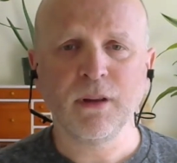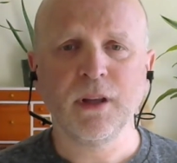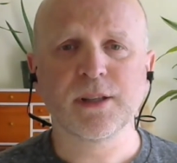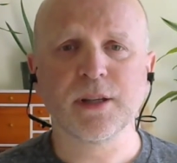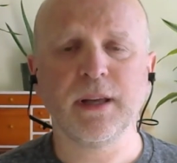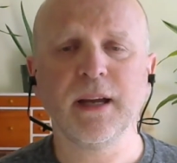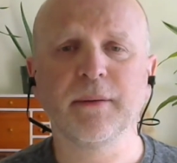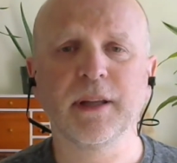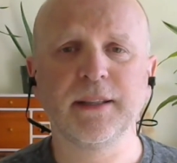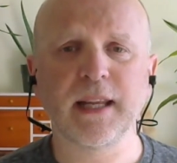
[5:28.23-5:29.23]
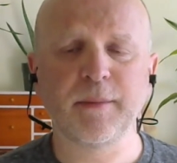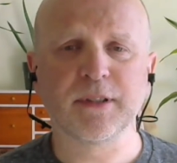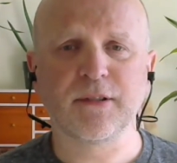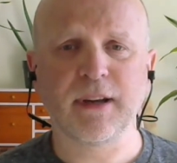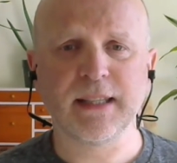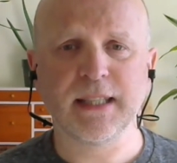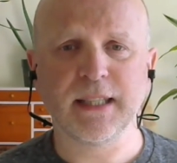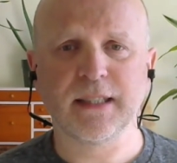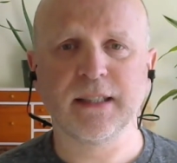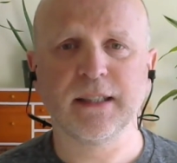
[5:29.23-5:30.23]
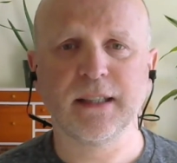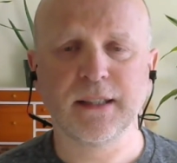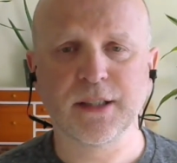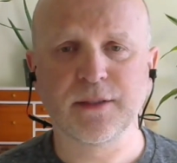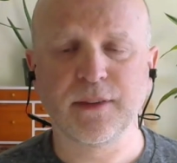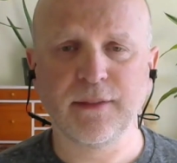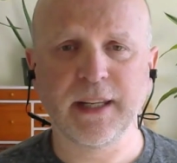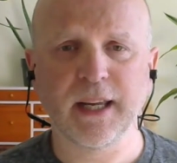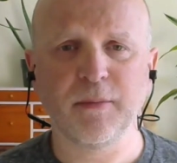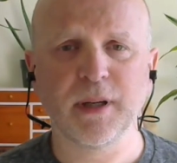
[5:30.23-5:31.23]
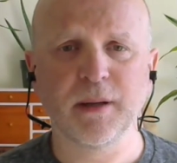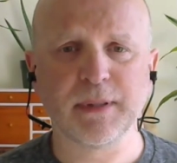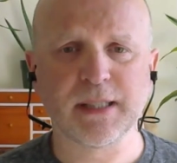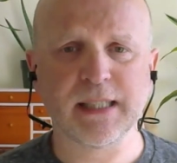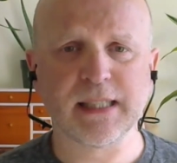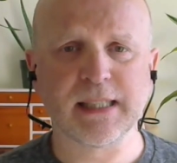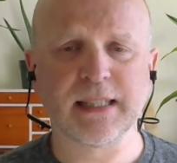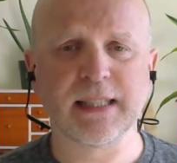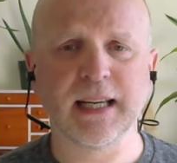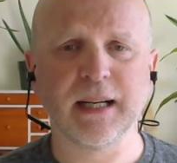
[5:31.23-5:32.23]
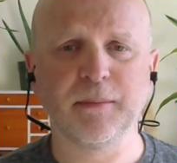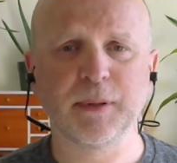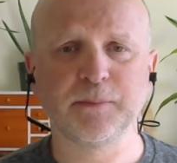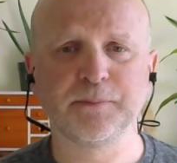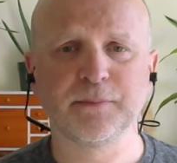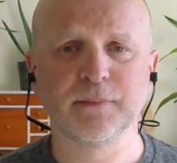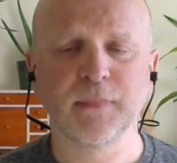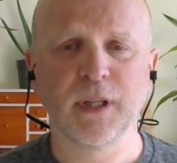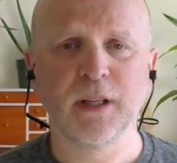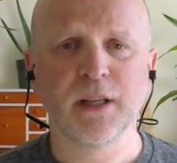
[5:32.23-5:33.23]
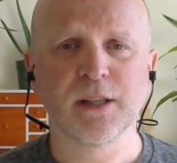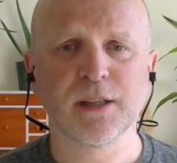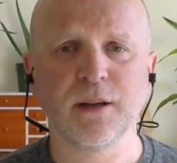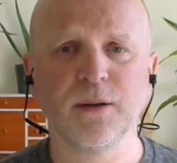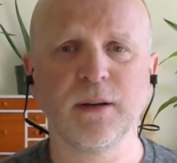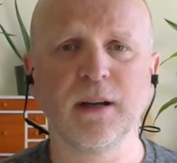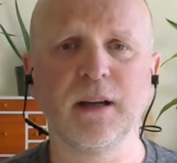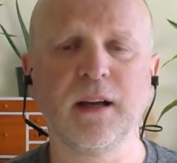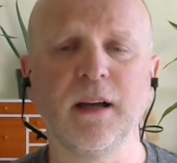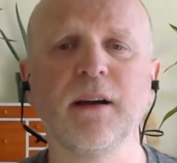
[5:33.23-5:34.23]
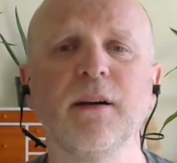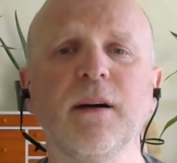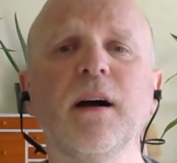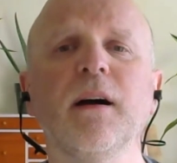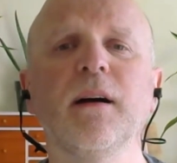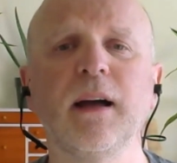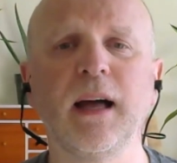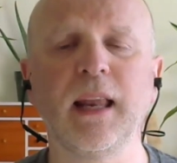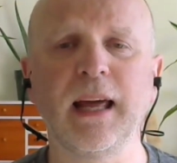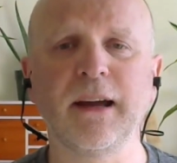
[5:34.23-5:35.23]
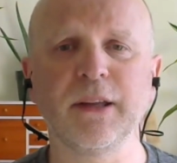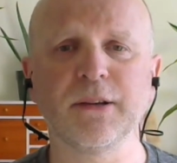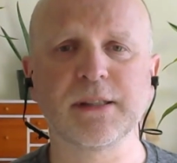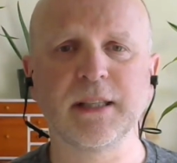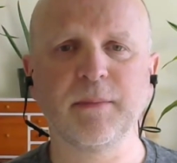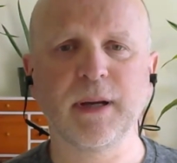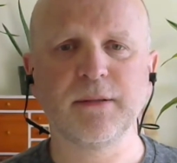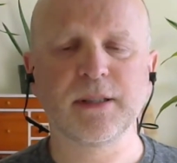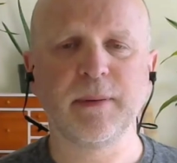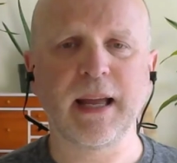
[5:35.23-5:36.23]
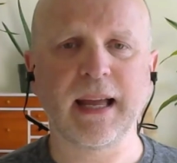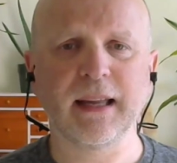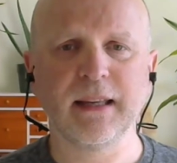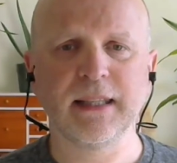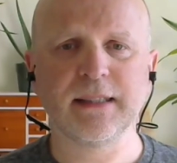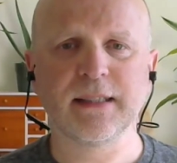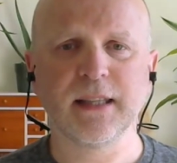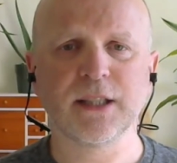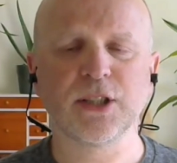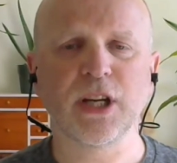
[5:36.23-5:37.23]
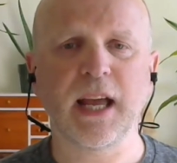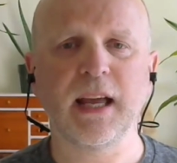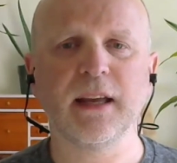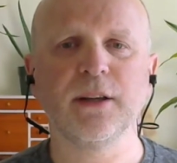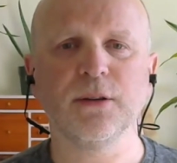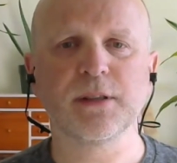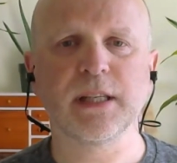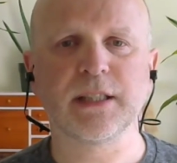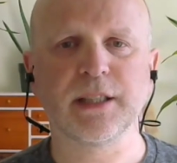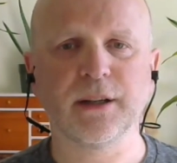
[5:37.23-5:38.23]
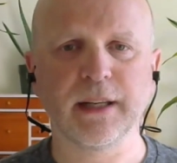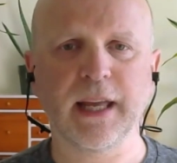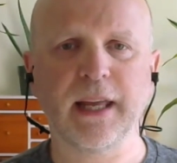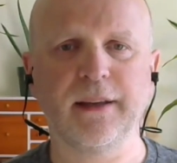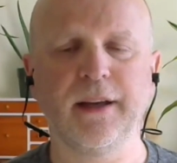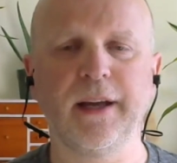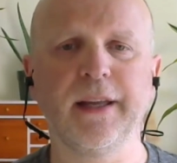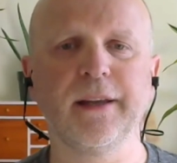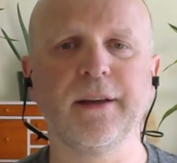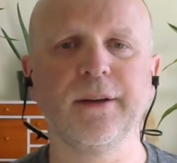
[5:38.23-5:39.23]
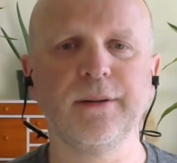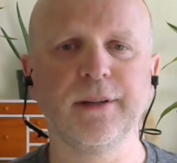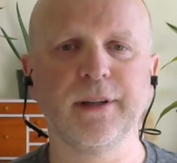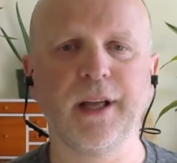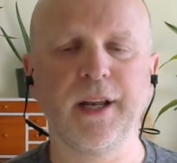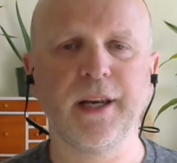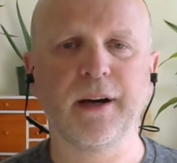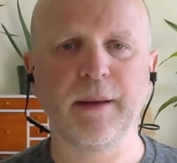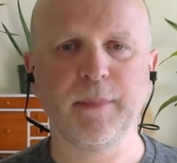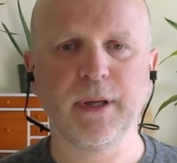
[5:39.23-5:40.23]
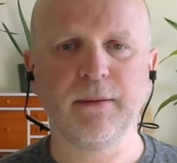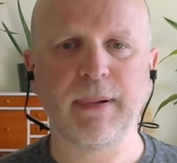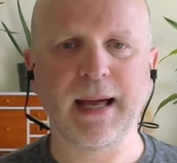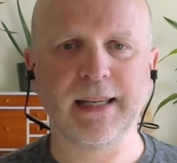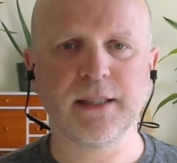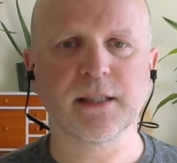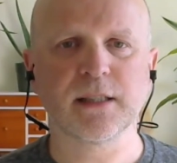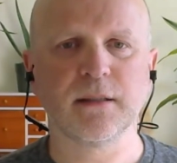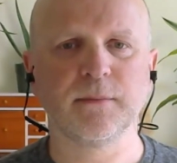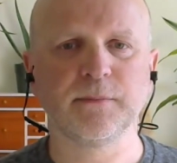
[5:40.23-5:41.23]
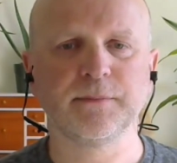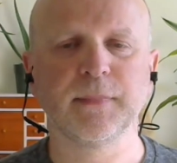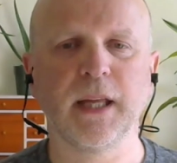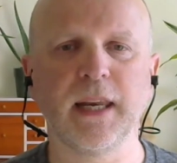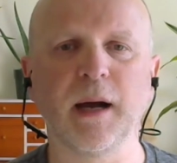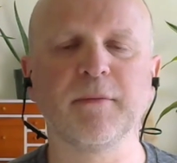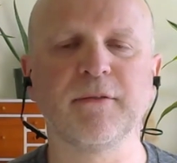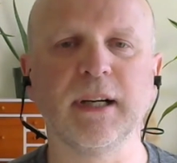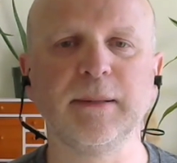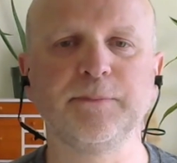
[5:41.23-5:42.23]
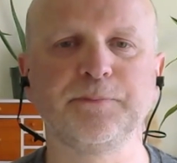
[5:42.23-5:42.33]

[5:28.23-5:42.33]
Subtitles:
So here I'm going to demonstrate it just for the video purposes, sitting up. So allow your sitting bones to be anchored into the chair you're sitting on and get a good alignment, balanced and upright.